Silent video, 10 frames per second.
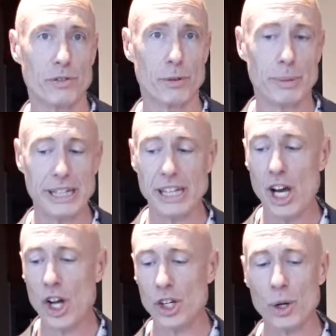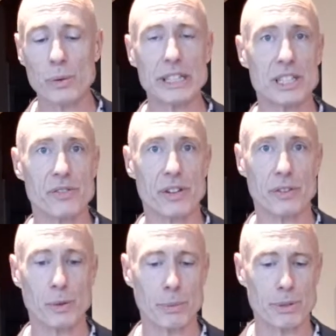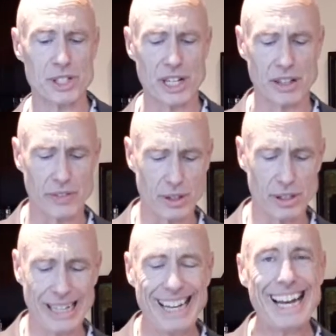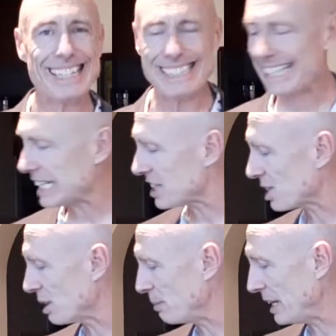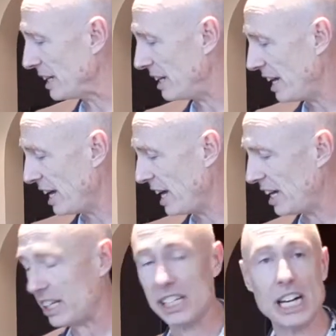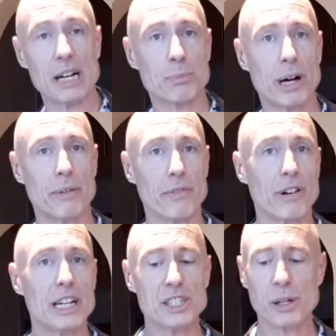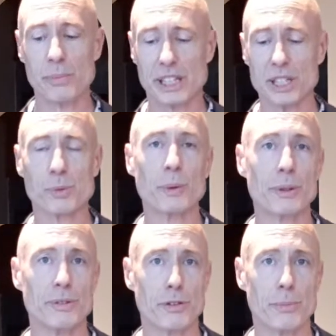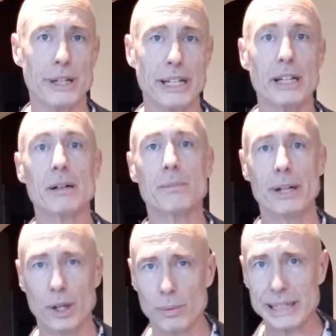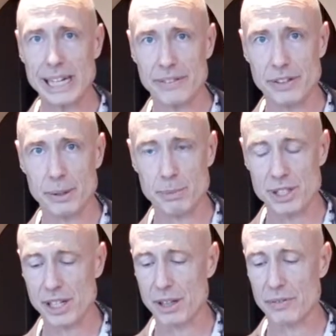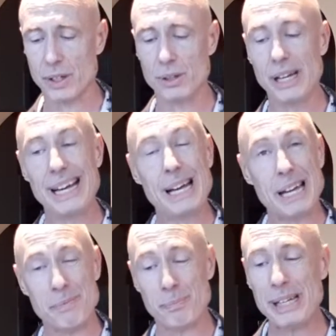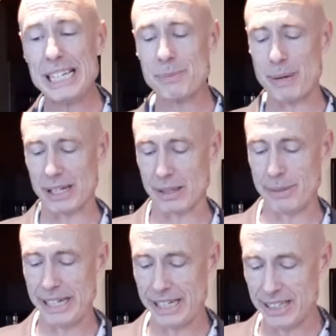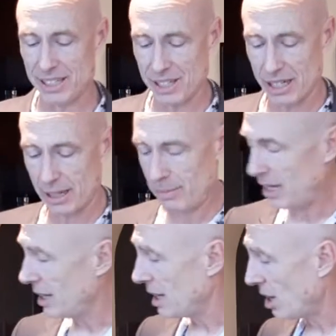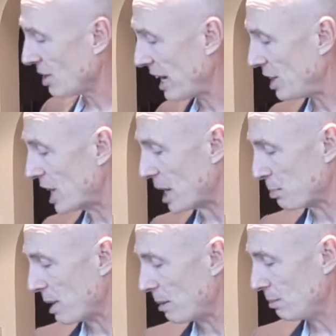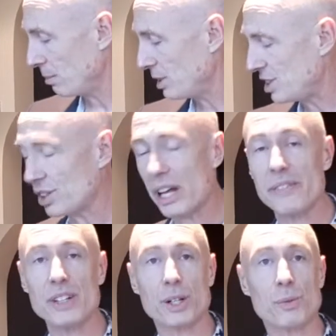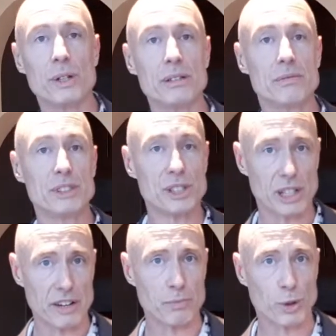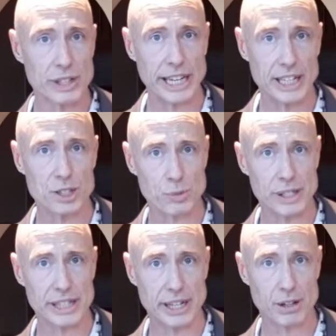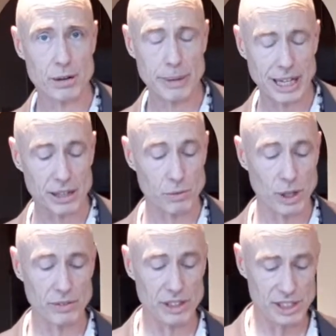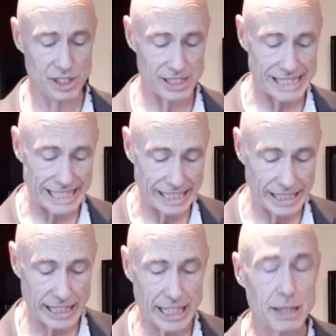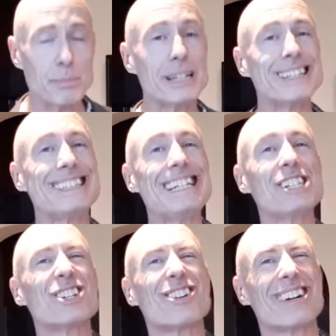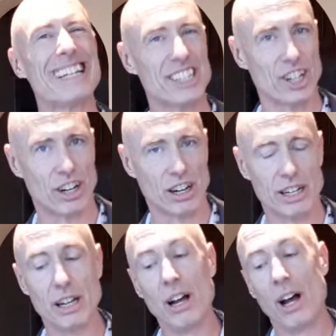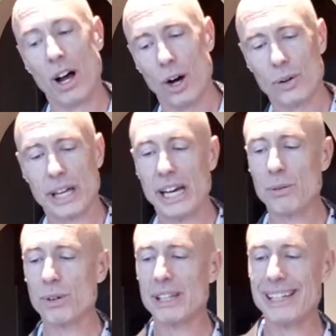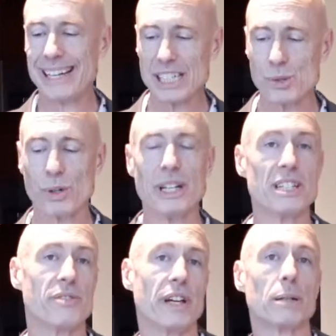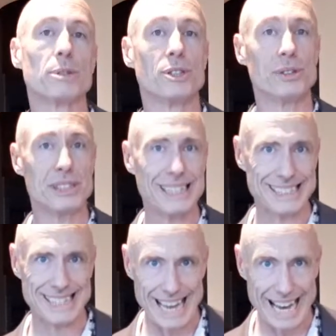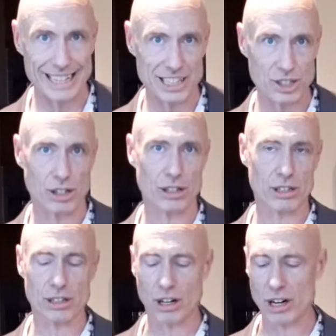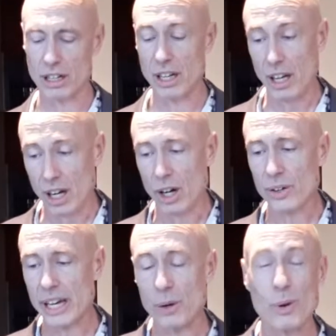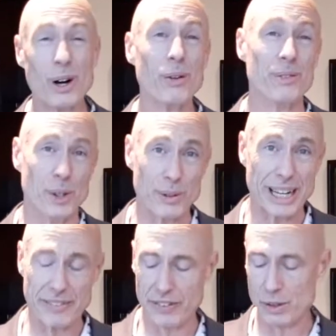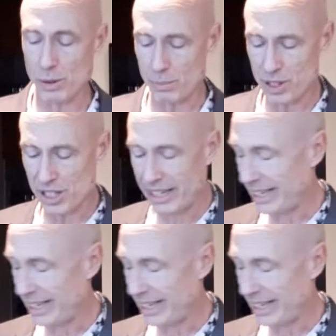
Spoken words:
for B, no one gets 51% of the vote, and D gets eliminated. Hey, not a problem for us because we're rooting for B. But nobody got 50% of the vote, and B's been eliminated this time. Okay, not a problem. We still have another one. We still have more candidates written down on our ballot, one of which is D, but D's already gone. Okay, well then the next one that's available to us is A, that's on our card. Okay, well, no one got 51%